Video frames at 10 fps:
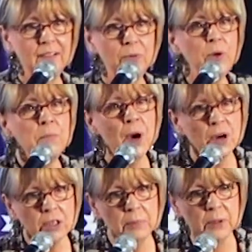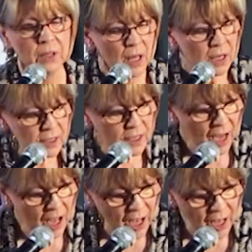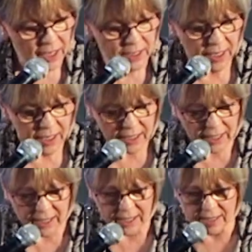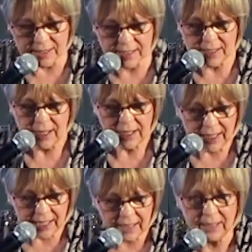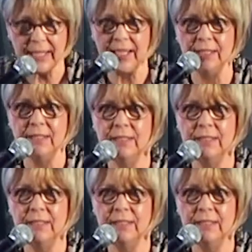Remarkable. God is healing.